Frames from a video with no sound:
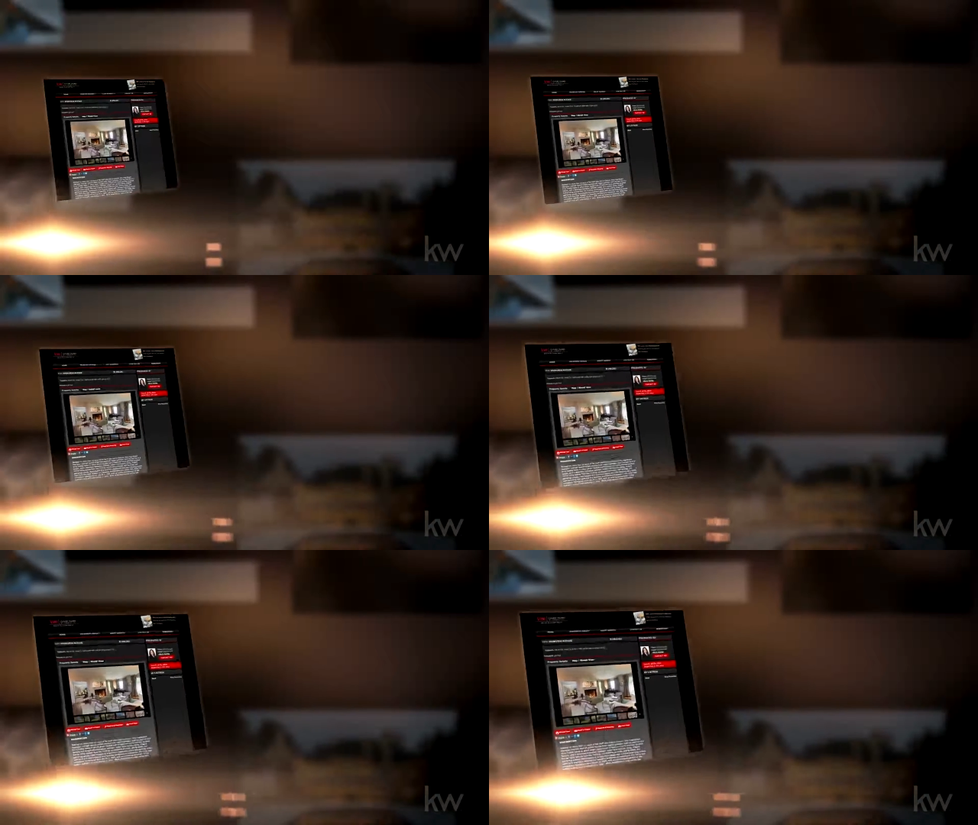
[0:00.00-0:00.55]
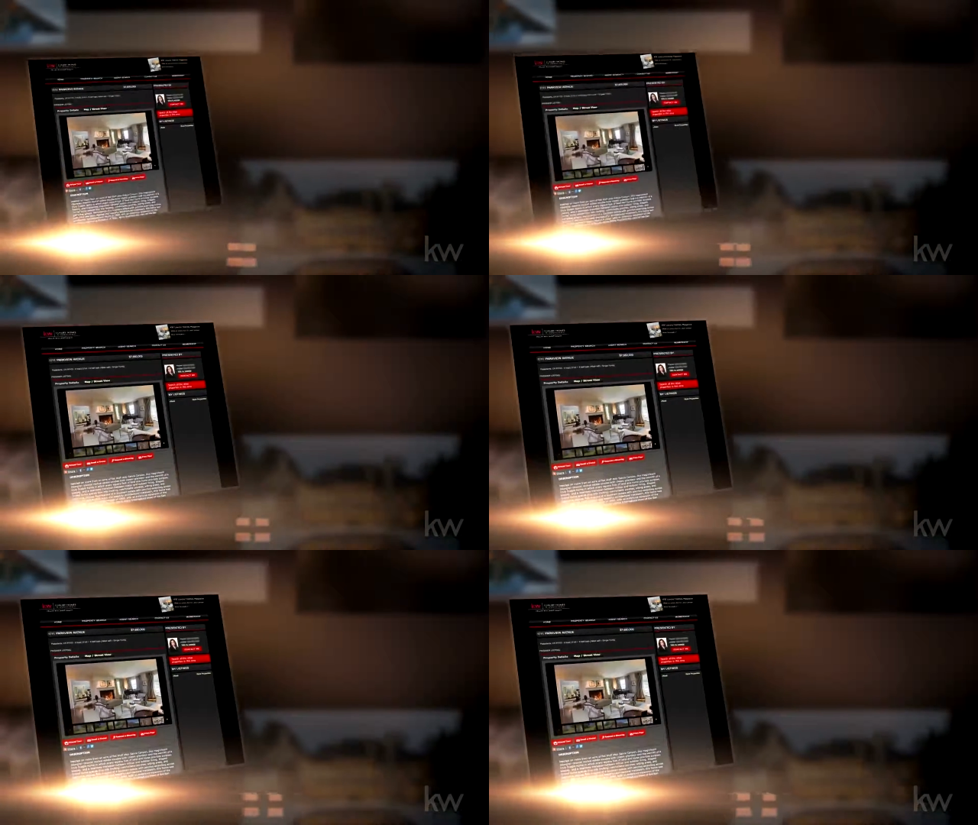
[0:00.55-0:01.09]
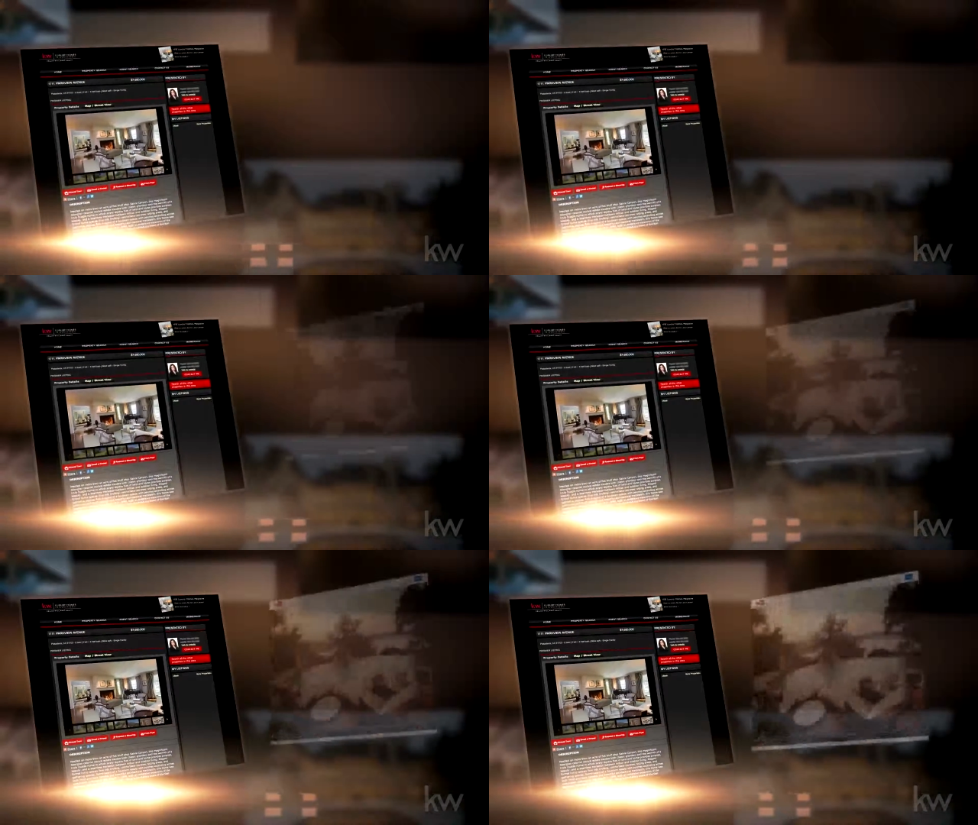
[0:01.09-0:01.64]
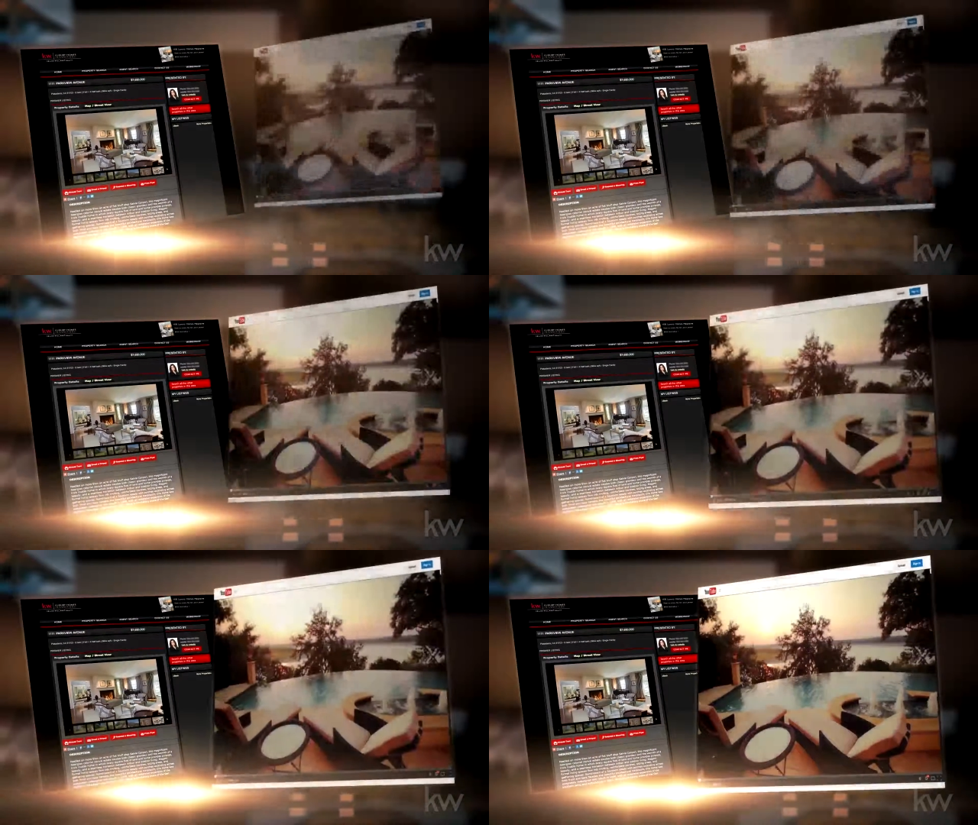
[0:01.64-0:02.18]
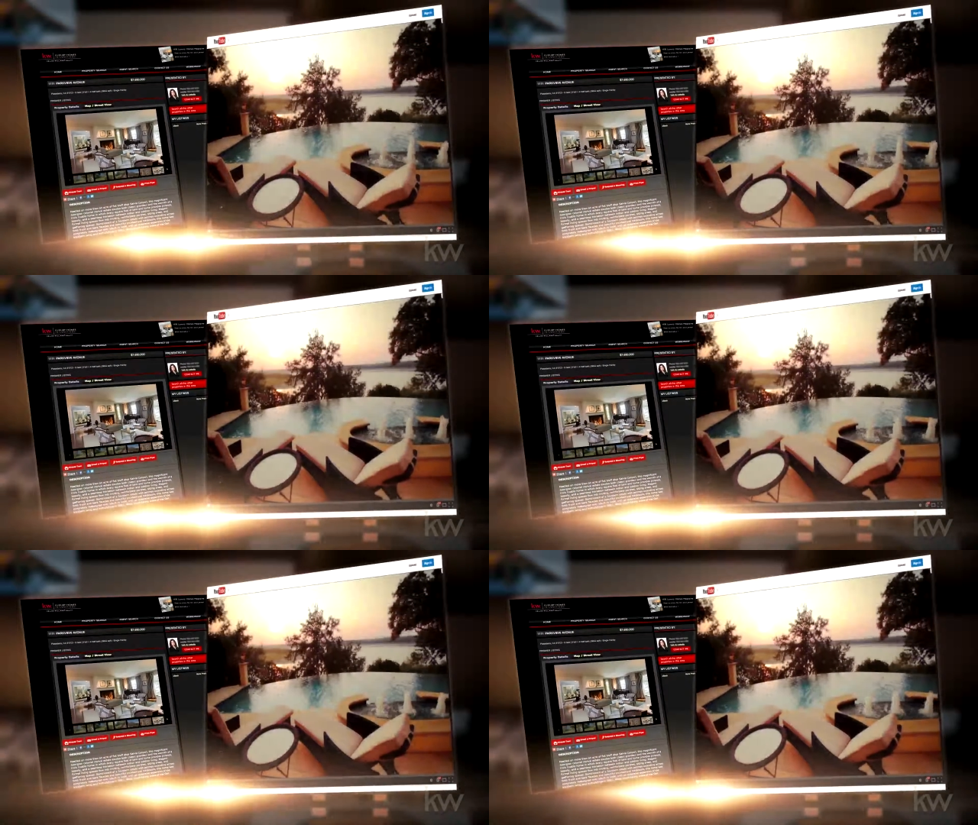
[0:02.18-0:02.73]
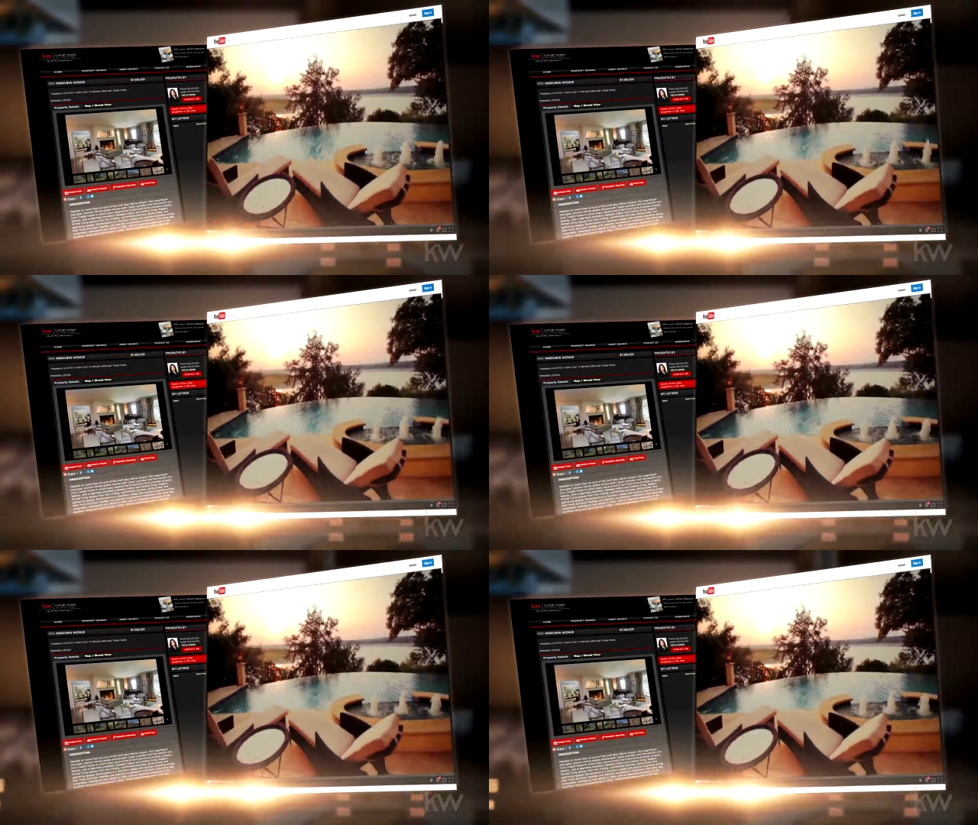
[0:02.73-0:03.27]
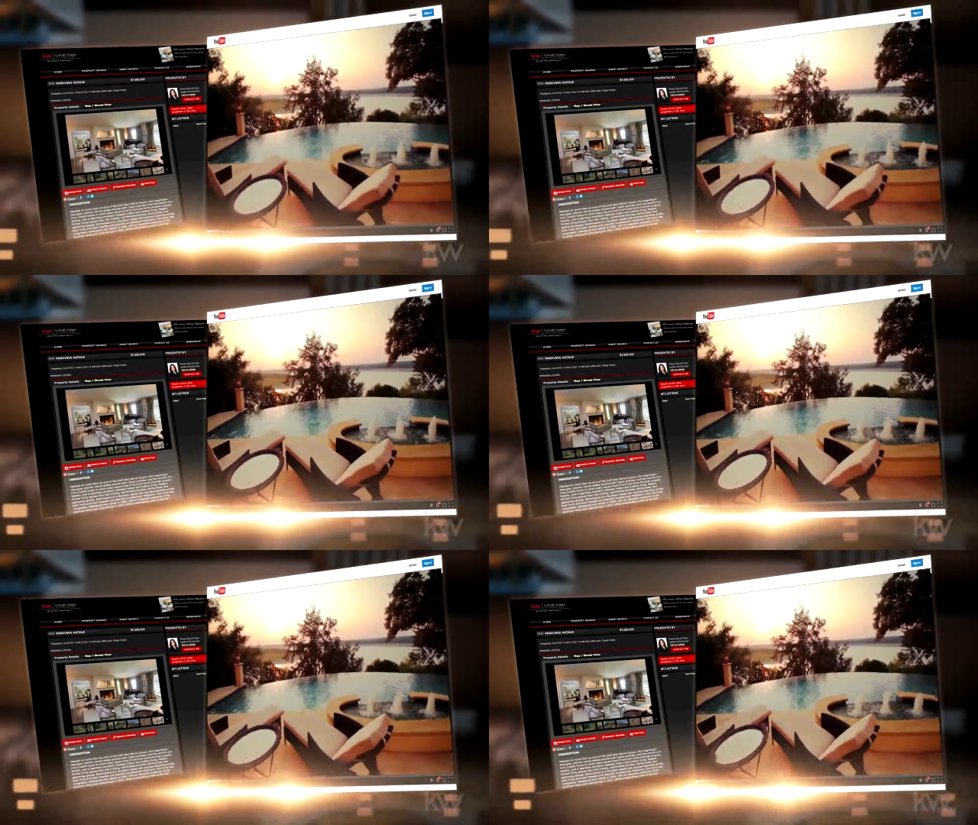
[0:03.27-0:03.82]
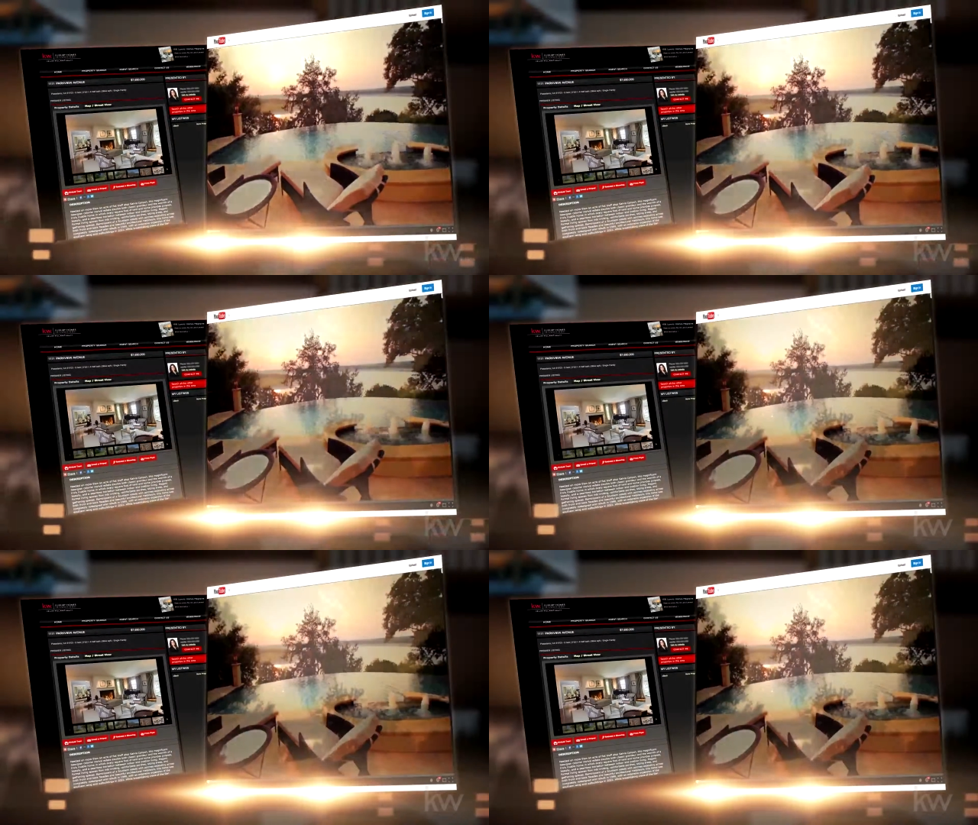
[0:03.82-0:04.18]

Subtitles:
Nobody's mouth can be seen.